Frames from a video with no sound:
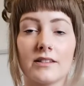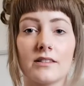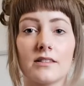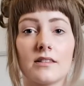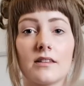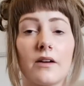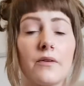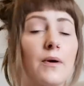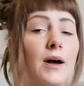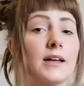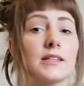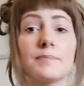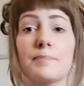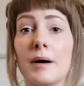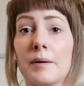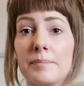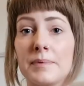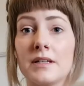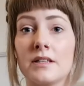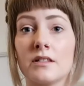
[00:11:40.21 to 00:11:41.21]
So as
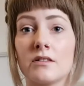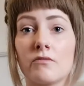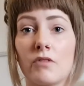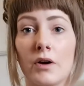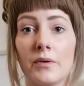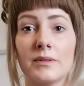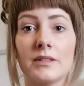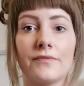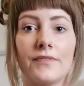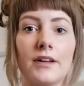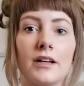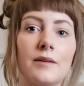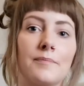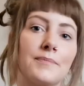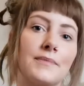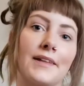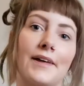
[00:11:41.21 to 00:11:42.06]
puppies grow and develop,